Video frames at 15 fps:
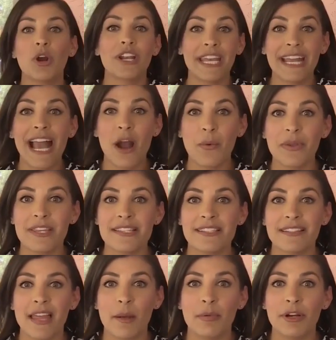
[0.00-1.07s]
working out
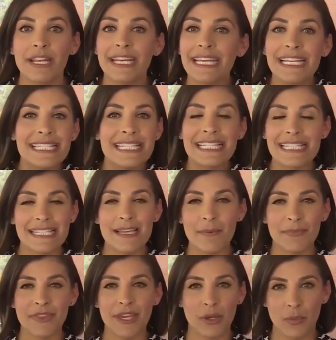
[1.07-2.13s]
with a celebrity isn't
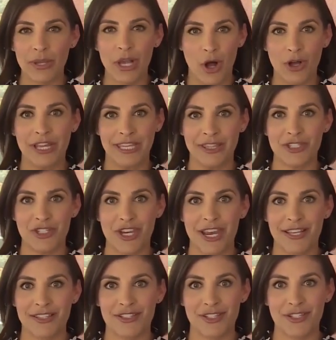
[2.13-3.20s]
something we all get the
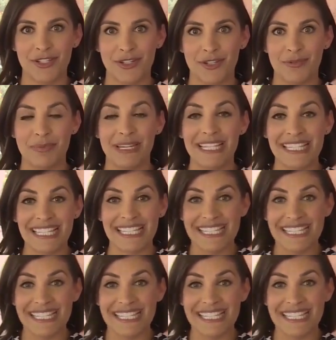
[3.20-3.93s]
chance to do, but it's